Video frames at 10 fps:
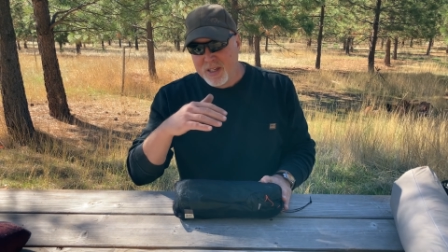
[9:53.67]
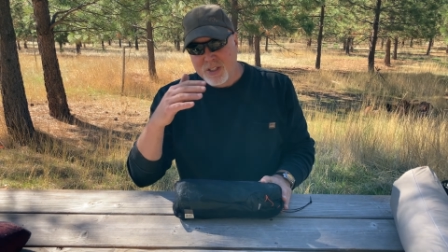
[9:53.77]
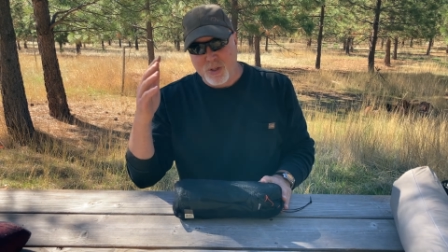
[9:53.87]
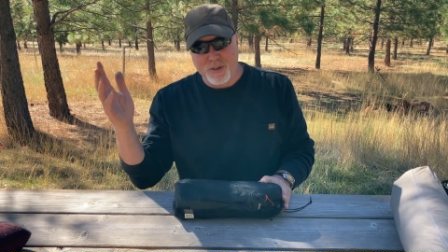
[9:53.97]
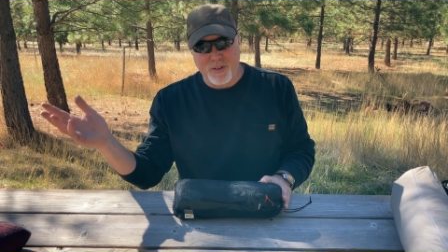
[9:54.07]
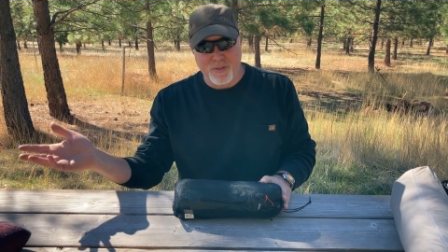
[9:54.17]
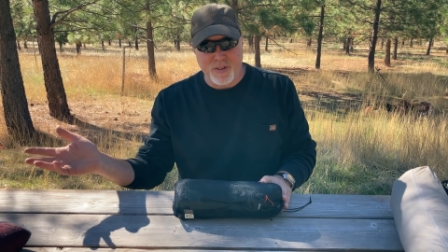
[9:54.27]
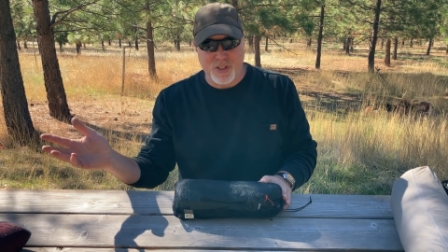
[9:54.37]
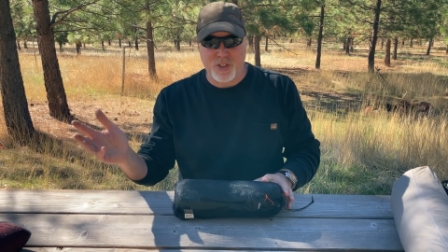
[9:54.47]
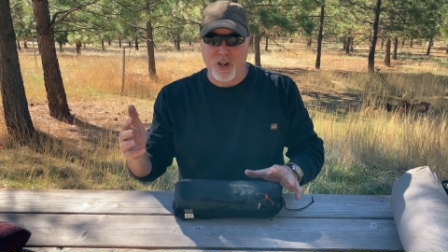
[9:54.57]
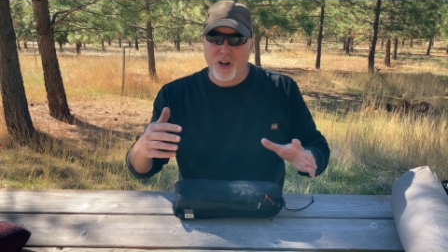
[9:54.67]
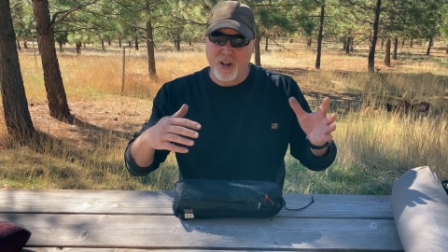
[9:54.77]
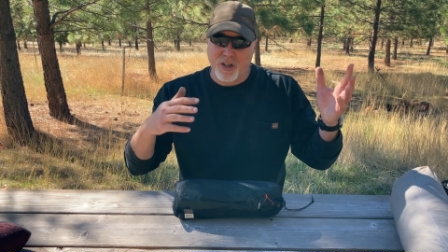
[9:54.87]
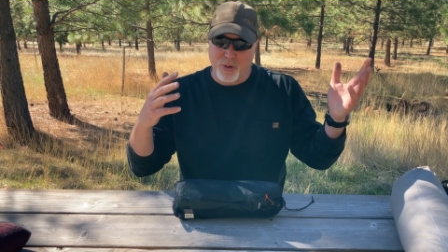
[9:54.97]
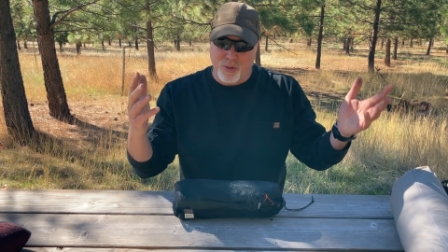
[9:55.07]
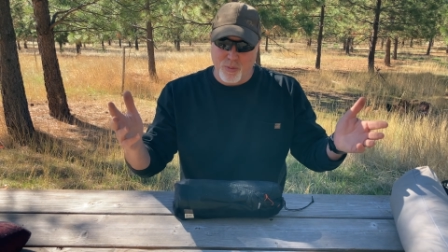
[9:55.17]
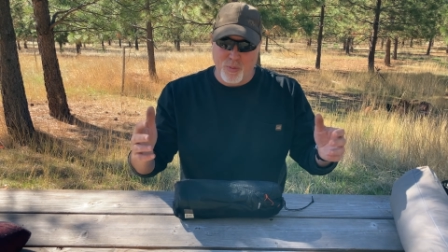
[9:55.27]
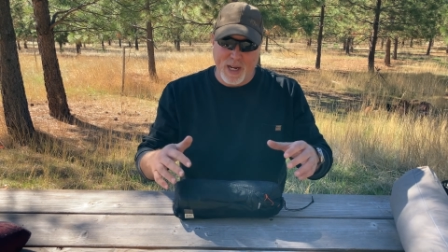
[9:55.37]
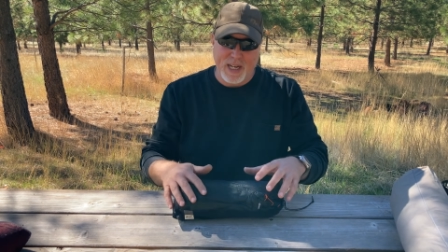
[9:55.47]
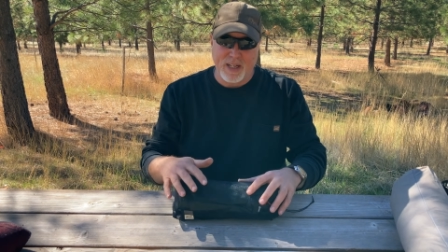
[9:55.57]
So even if it's dark or
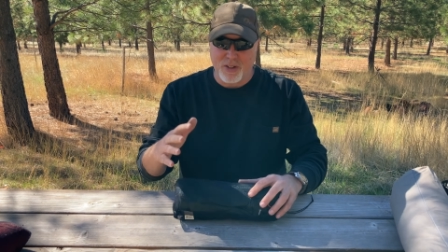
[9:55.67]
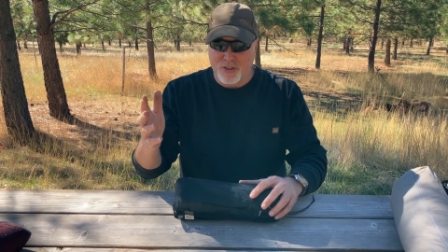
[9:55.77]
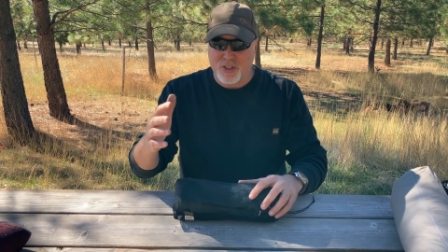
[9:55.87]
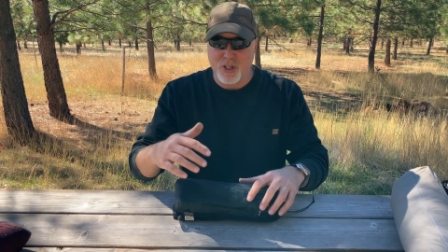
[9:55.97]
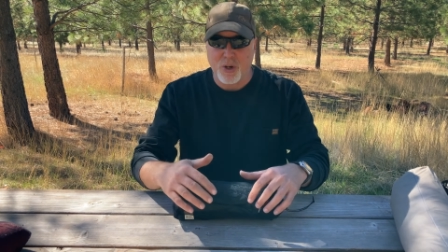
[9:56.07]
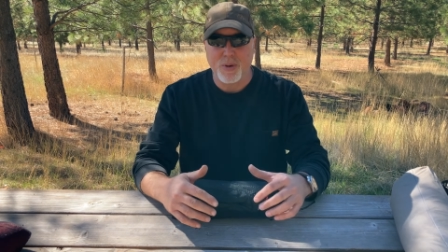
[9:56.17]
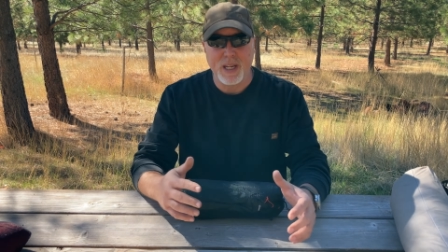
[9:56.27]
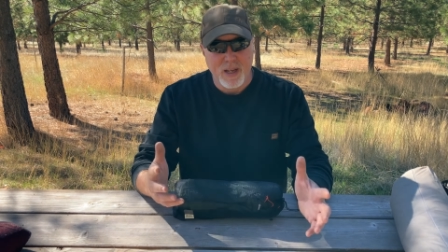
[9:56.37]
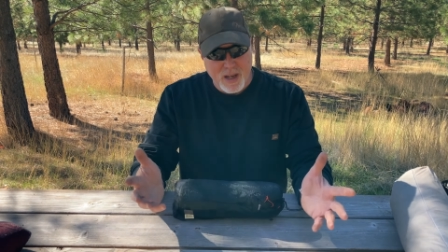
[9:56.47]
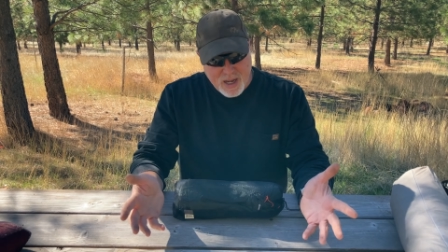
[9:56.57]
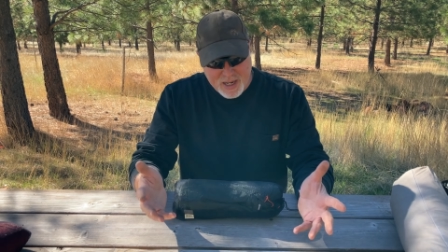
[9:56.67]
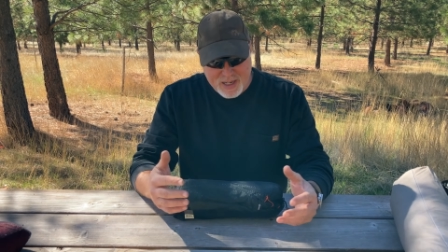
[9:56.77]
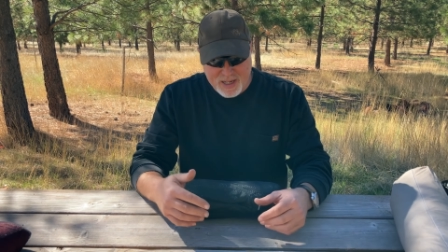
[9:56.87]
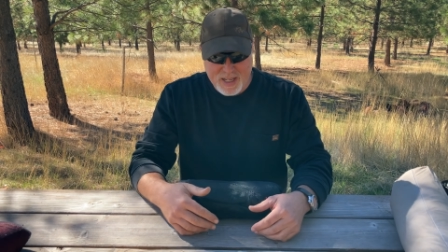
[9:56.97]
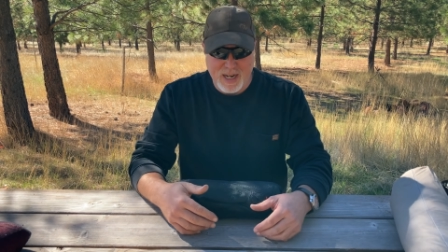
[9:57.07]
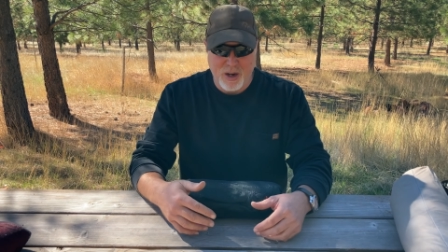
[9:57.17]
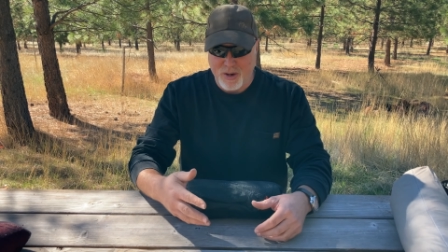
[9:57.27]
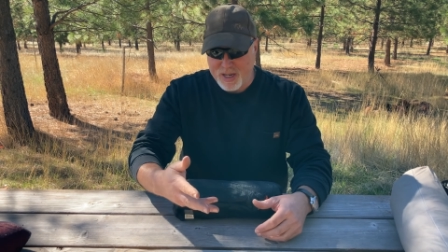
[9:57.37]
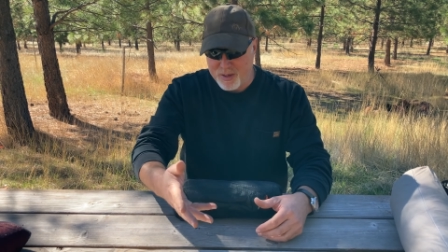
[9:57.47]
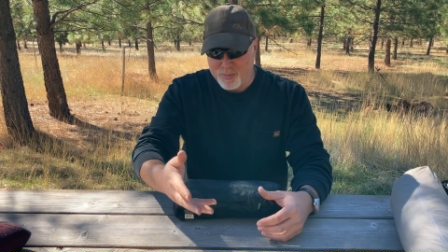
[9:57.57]
rainy and snowy, I can get out,
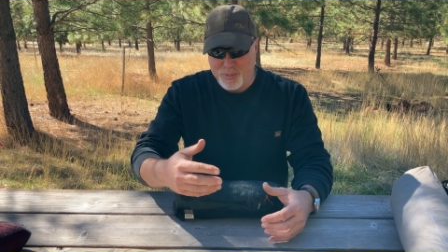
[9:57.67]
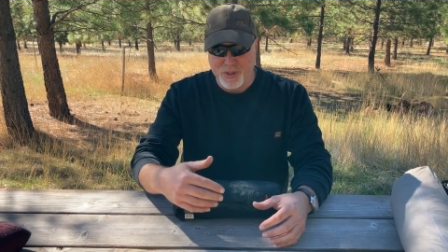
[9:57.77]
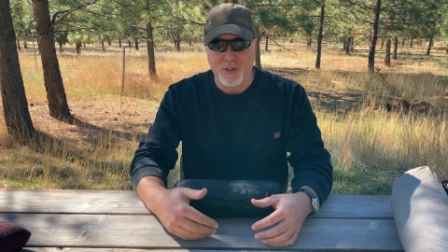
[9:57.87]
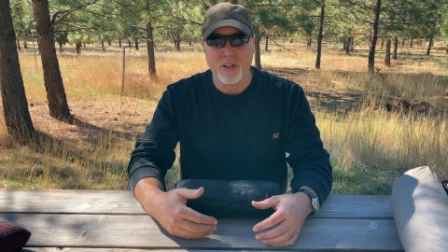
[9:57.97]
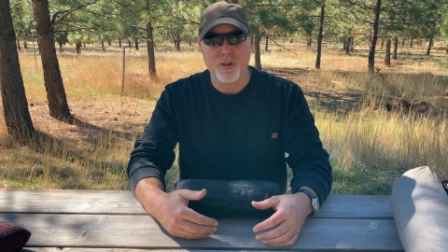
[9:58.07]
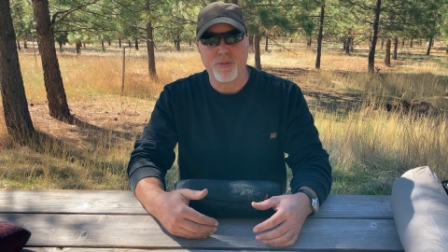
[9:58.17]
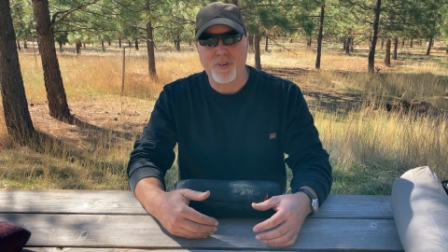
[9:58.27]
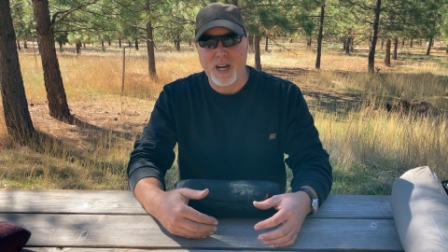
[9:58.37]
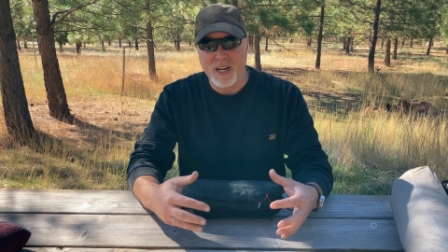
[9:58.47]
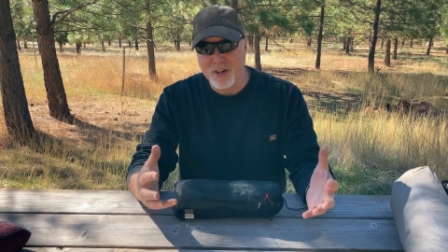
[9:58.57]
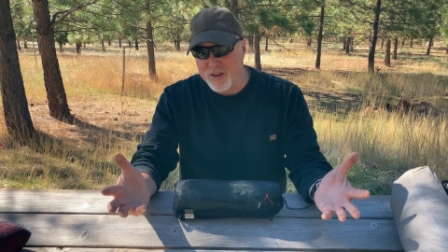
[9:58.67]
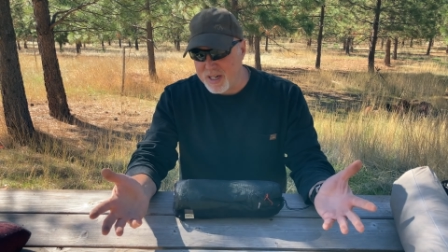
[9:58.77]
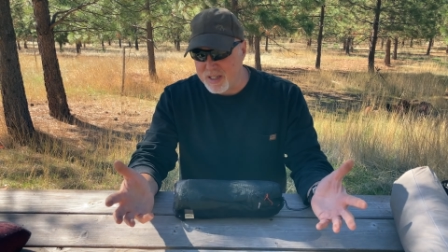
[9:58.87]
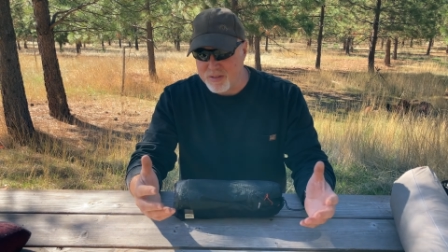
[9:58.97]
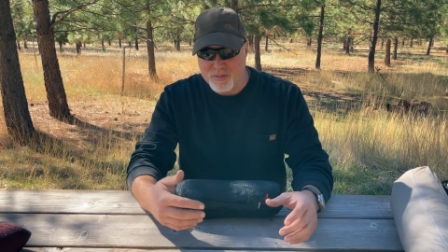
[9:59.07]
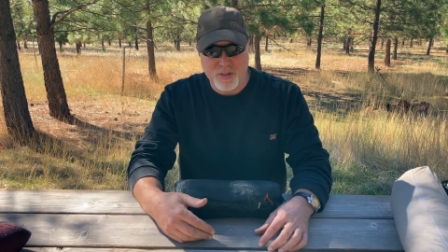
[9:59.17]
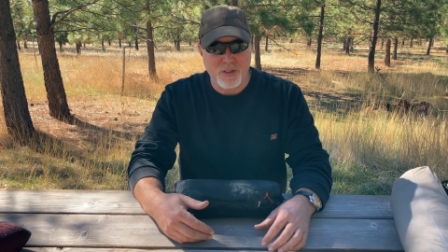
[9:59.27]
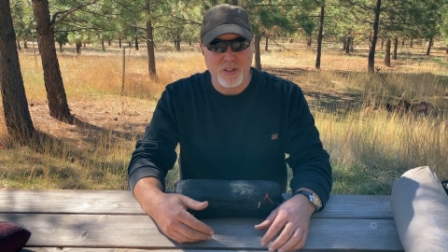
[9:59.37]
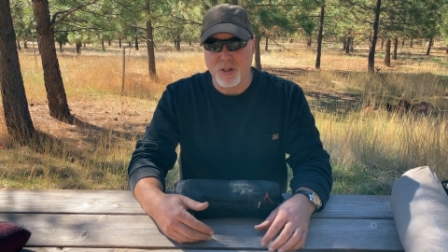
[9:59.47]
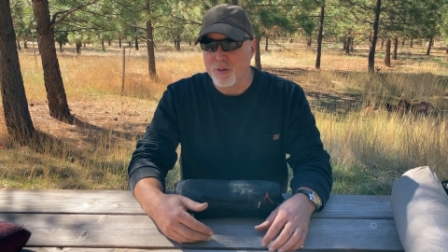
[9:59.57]
I can build a little fire, I can,
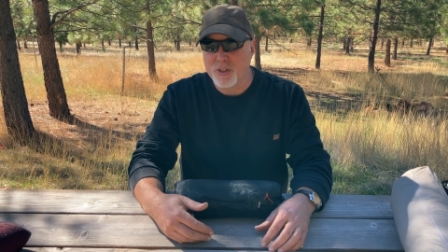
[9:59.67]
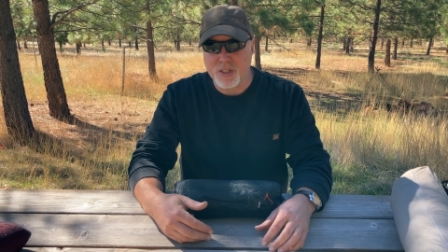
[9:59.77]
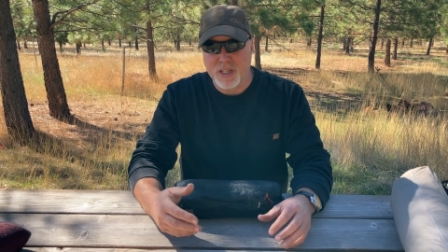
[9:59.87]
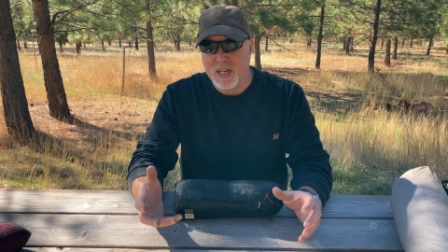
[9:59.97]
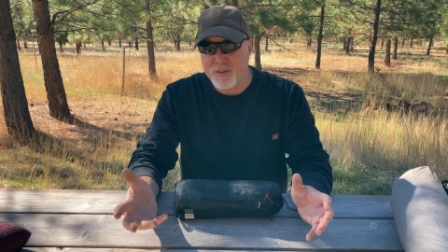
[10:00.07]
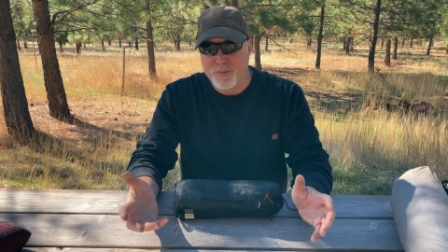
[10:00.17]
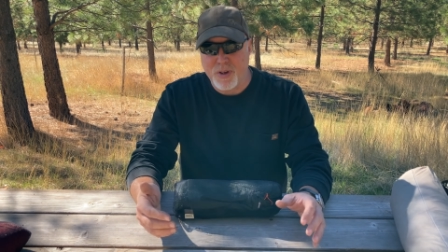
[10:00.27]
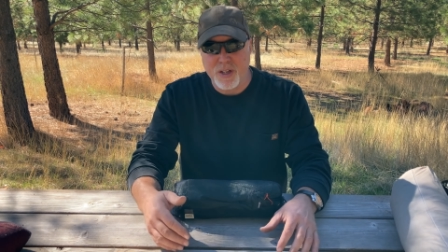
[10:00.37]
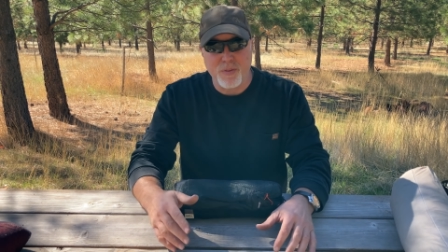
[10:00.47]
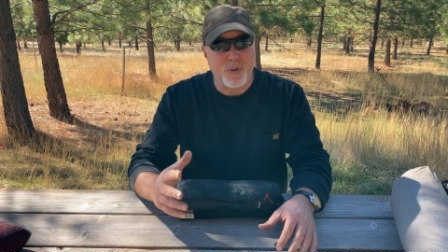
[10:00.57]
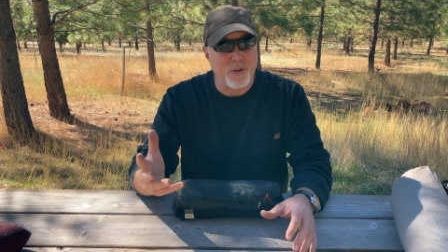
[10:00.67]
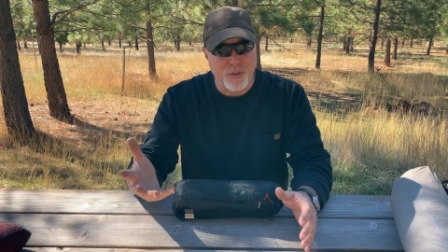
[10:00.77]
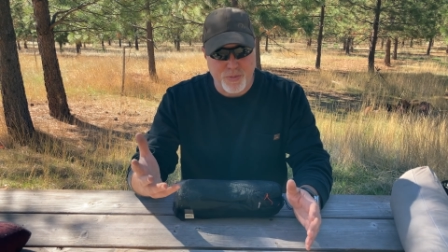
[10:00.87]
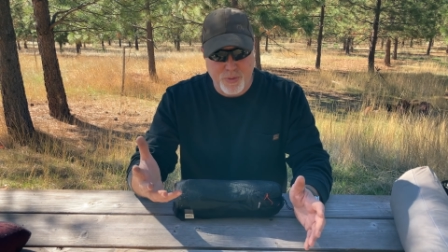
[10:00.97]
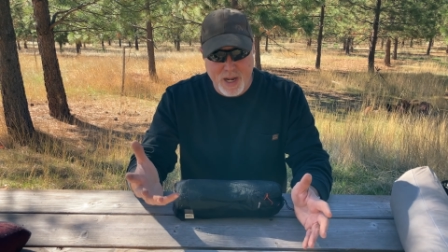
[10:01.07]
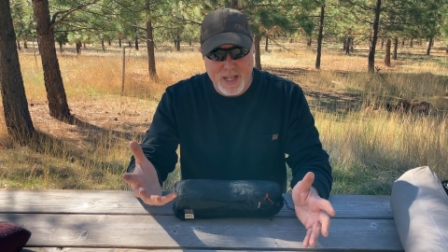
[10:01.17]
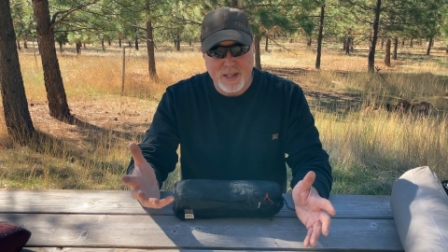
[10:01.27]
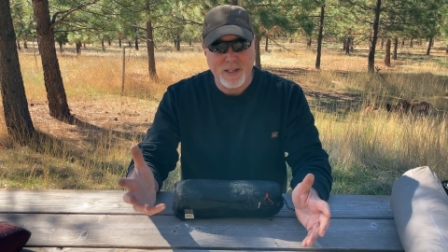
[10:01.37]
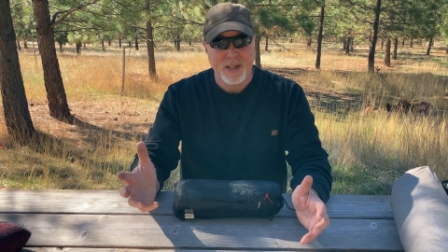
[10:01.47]
cook and have fun. If you have a friend